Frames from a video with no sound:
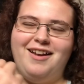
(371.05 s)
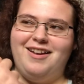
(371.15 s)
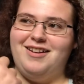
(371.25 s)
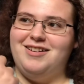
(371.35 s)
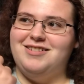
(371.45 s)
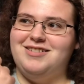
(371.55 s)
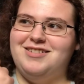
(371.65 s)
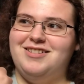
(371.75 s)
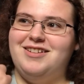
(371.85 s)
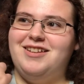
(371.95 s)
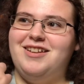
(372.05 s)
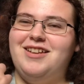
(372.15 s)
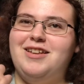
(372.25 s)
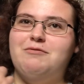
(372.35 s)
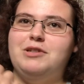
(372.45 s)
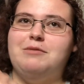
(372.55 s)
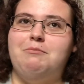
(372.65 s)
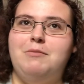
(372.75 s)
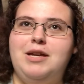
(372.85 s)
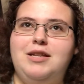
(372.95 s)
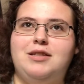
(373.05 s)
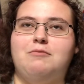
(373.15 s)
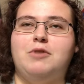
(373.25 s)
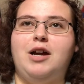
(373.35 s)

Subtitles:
And it was amazing.